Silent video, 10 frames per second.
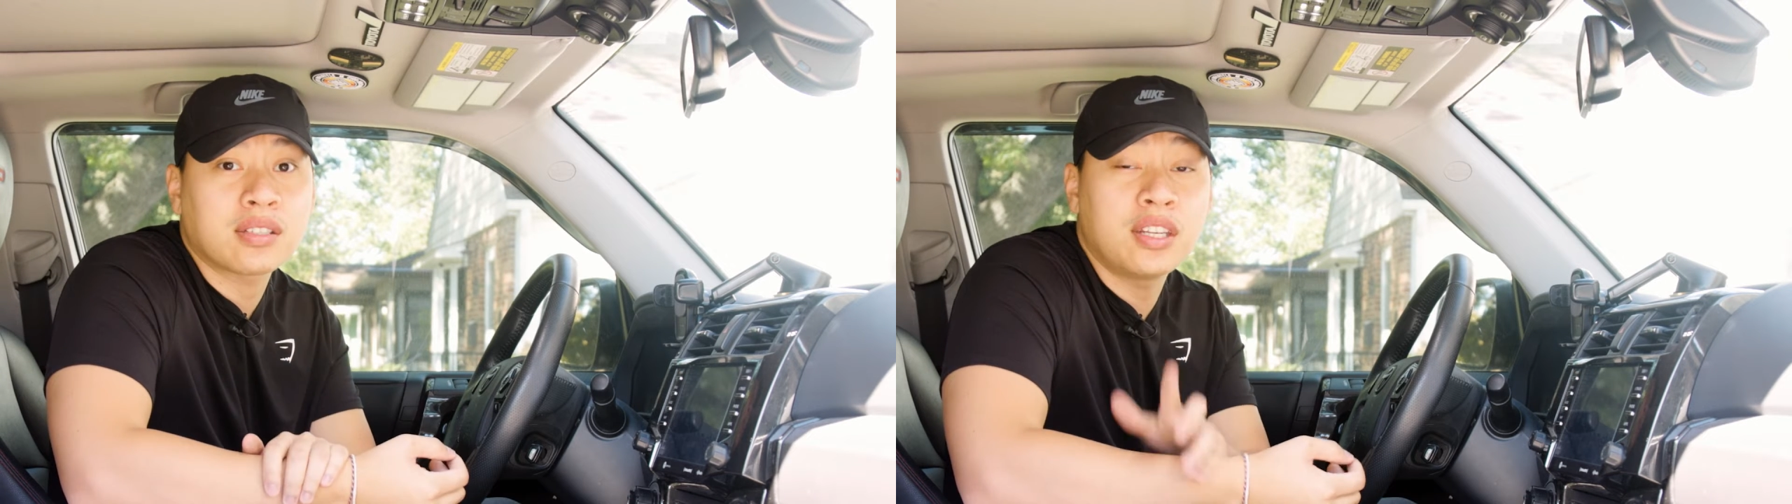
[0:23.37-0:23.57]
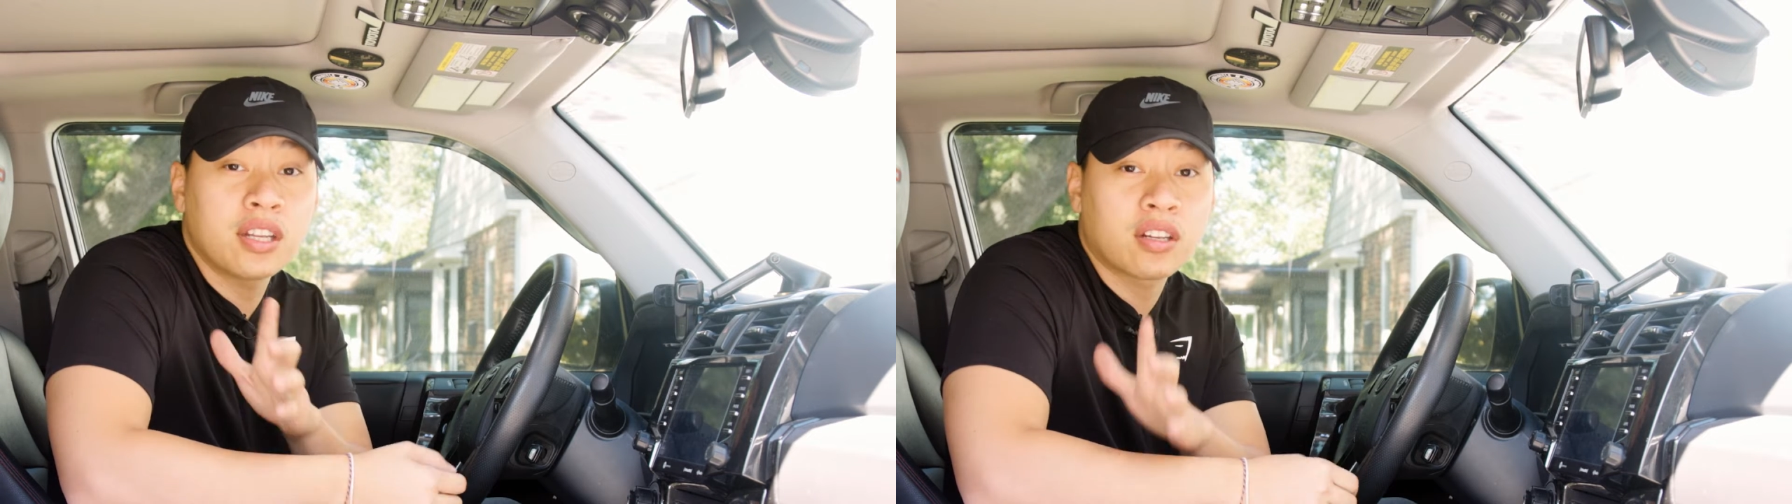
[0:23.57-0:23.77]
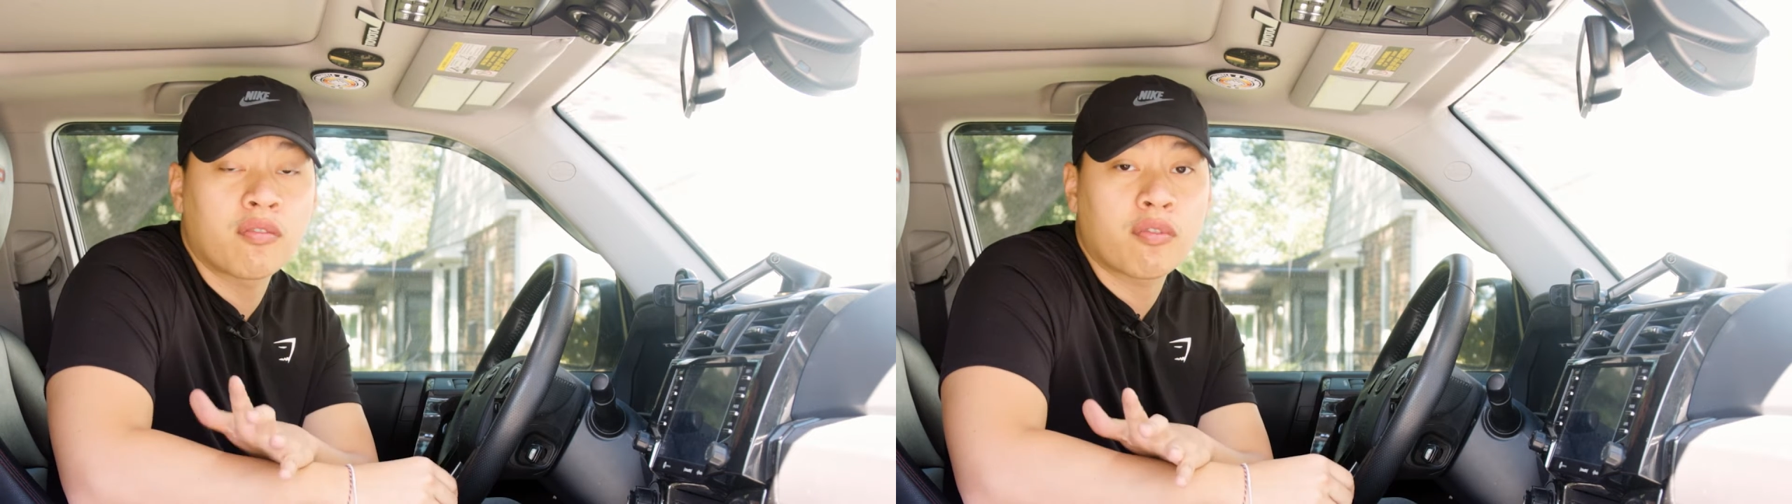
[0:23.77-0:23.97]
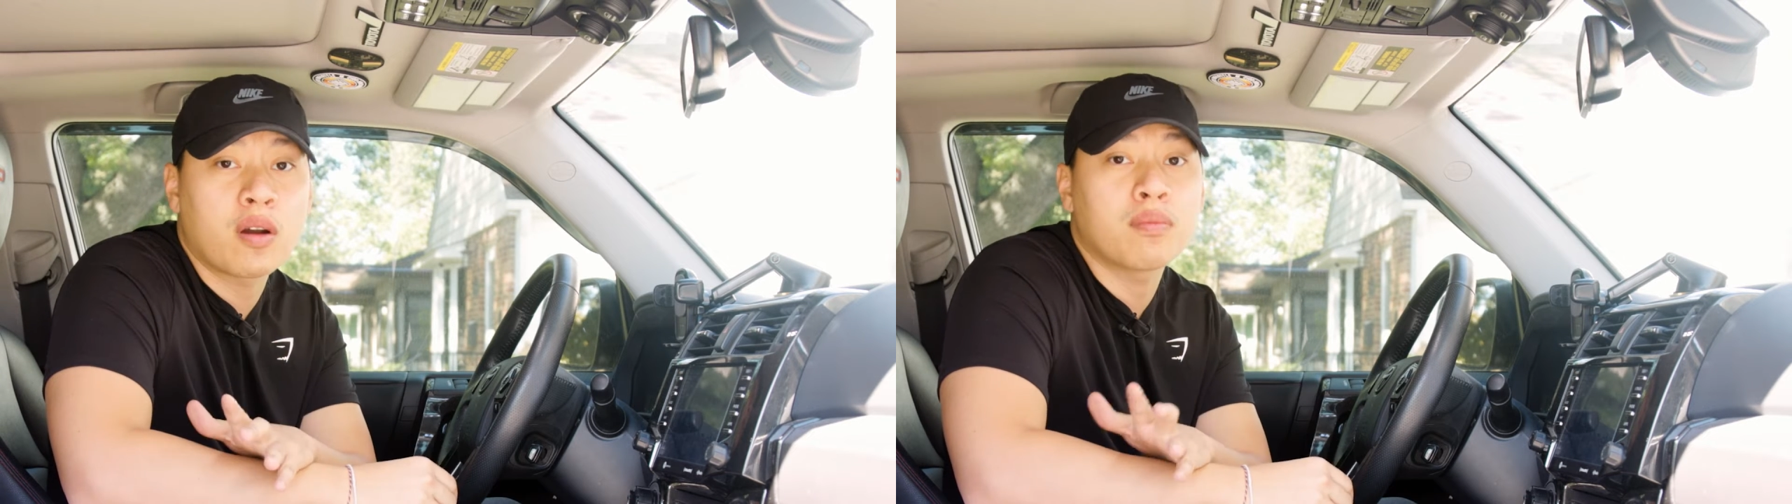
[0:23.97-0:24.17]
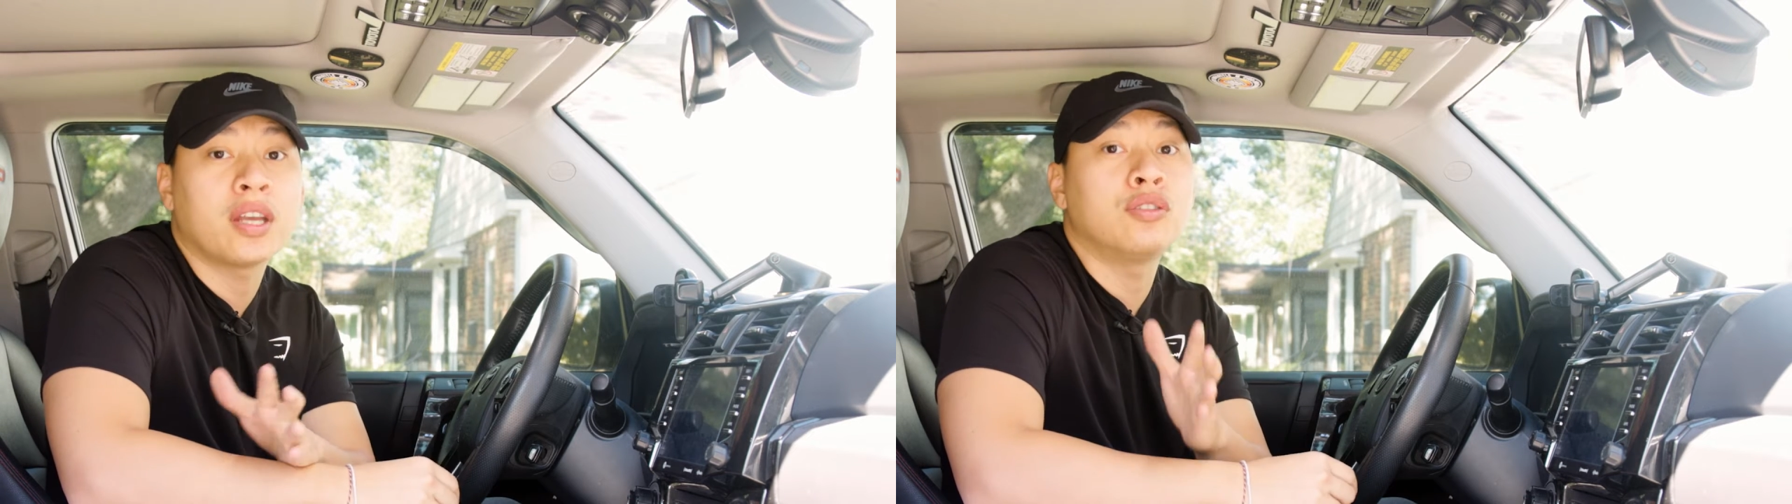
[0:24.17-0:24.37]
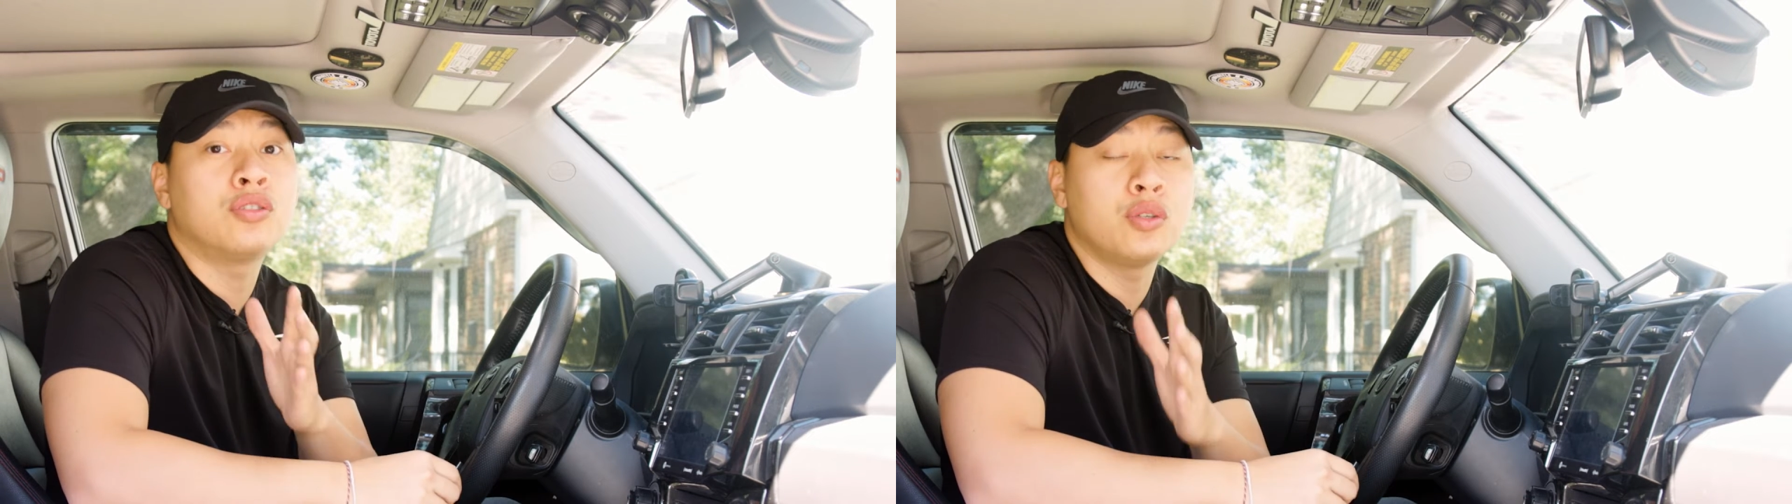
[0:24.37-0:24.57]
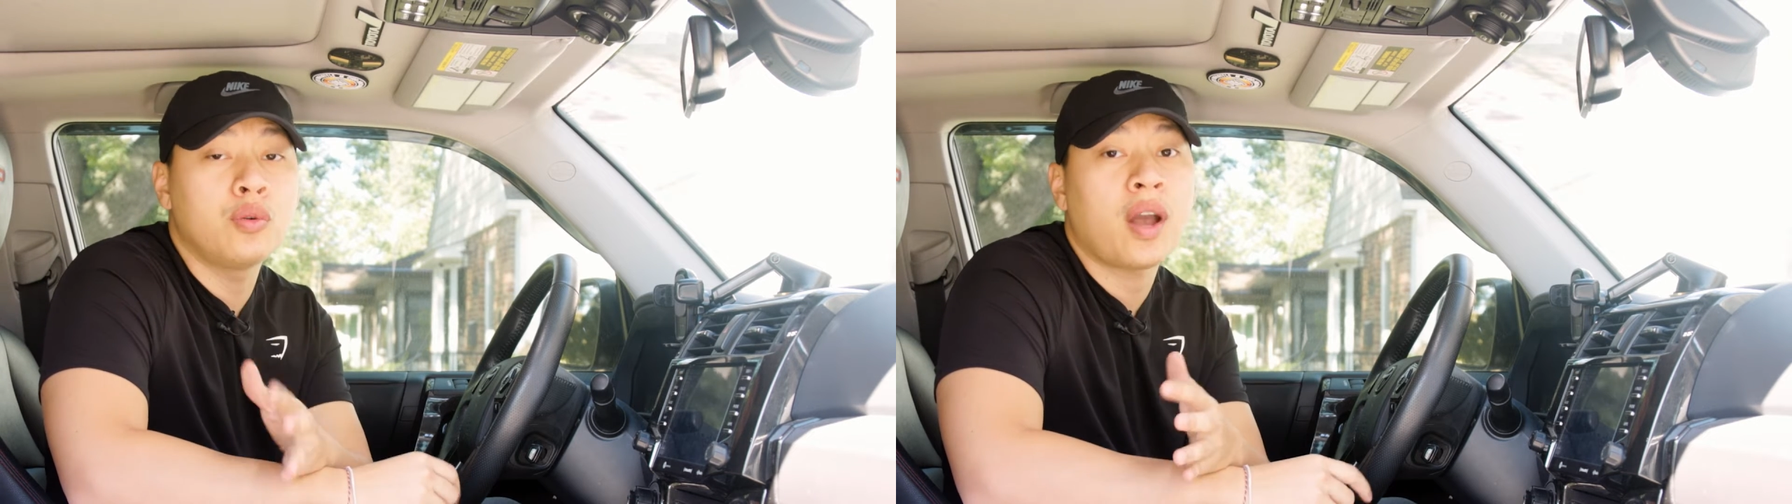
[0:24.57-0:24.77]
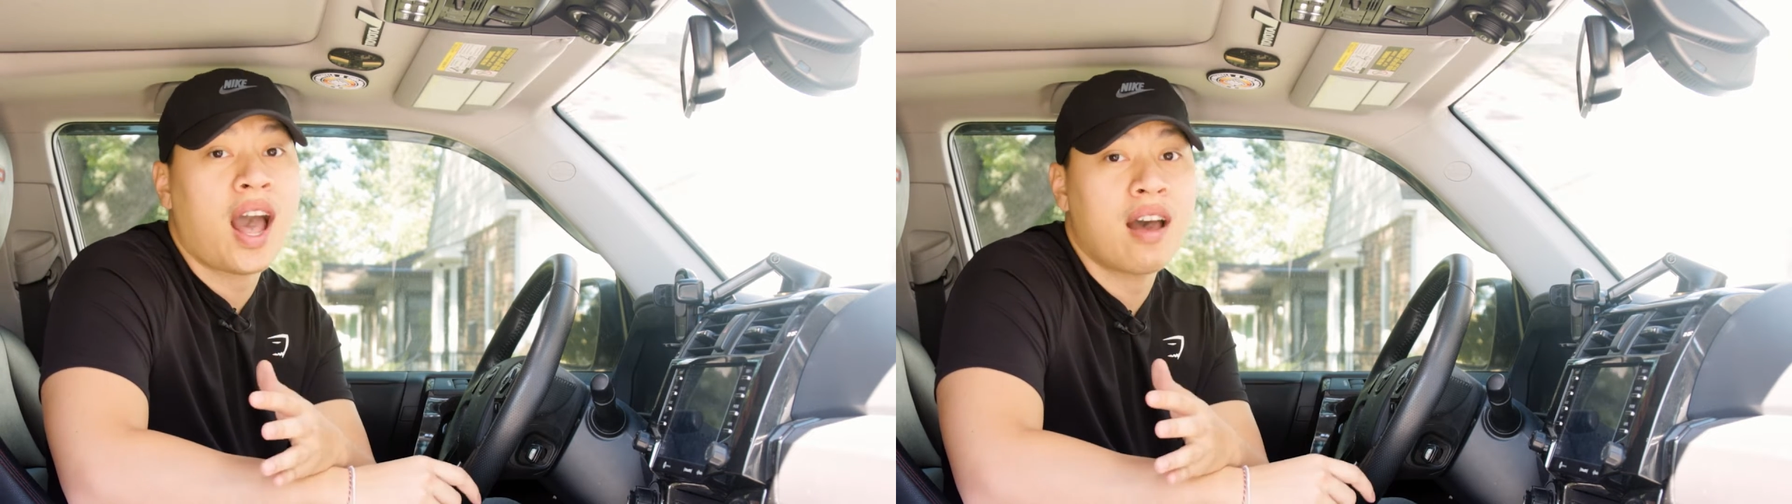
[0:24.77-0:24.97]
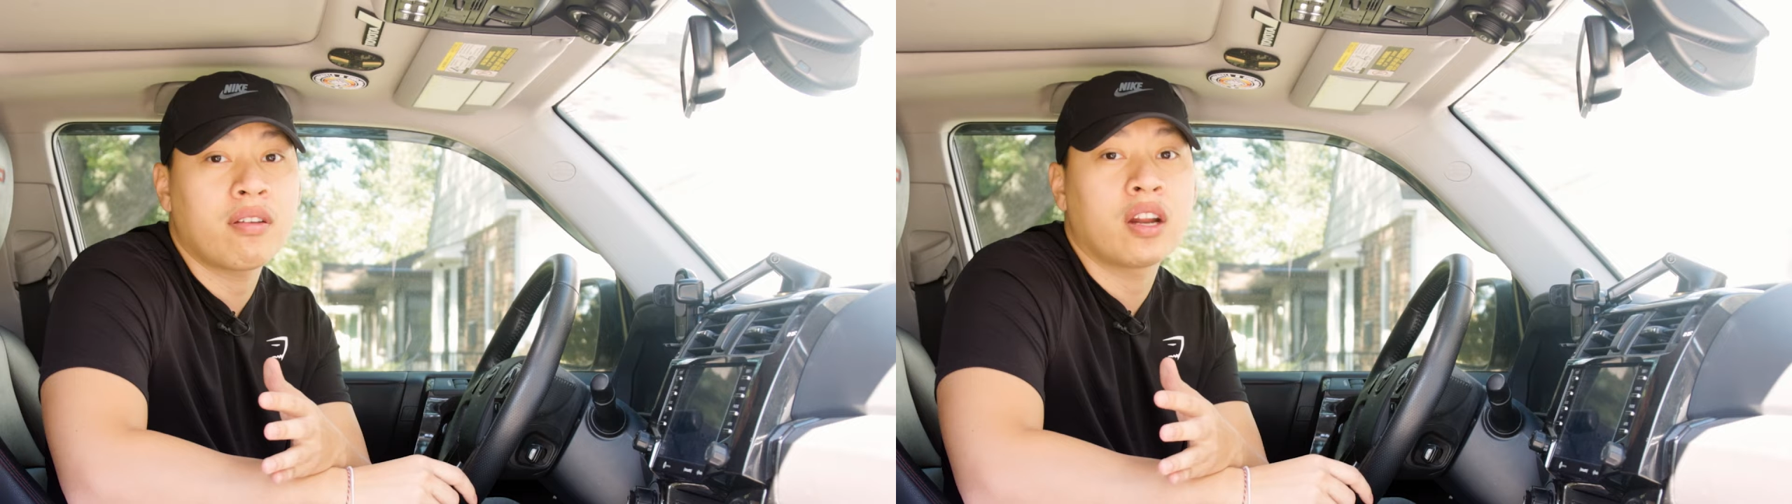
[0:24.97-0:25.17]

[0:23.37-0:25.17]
They did confirm they do have